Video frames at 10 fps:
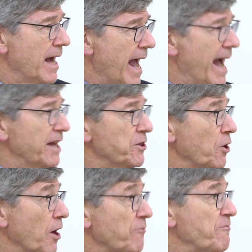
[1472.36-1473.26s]
And
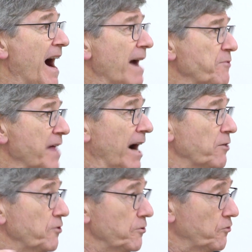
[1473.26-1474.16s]
there are
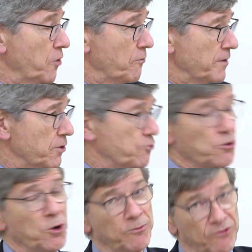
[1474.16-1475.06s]
5,000 Soviet
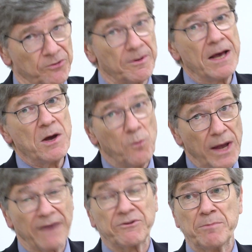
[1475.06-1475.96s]
troops.
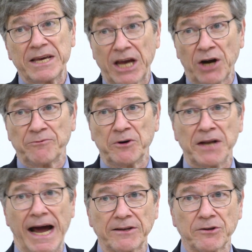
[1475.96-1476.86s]
We have to be careful
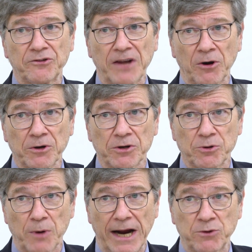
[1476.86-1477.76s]
not to start a
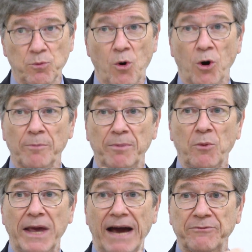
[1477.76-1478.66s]
direct war, but
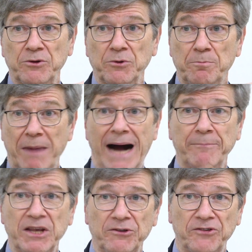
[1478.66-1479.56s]
we have to
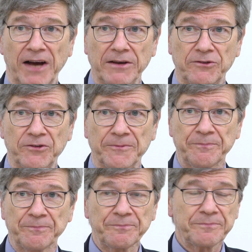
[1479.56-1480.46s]
bomb these sites.
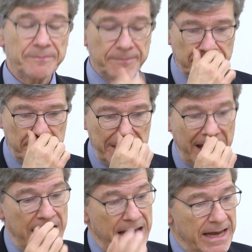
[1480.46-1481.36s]

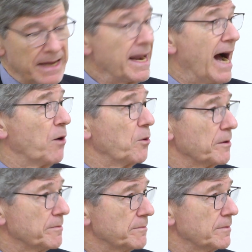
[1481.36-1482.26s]
Now,
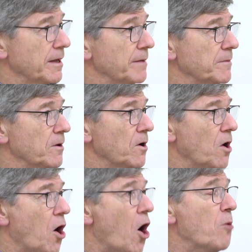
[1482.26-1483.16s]

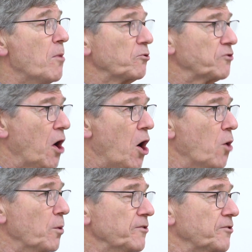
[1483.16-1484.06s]
almost
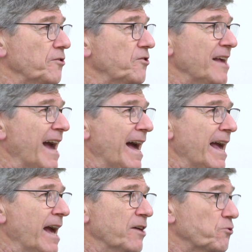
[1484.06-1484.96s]
always the
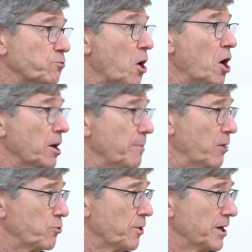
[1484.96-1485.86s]
CIA is wrong
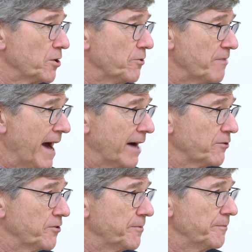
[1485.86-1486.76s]
about critical
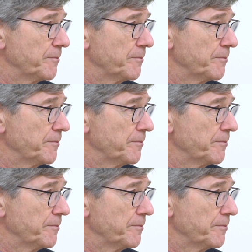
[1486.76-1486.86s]
facts.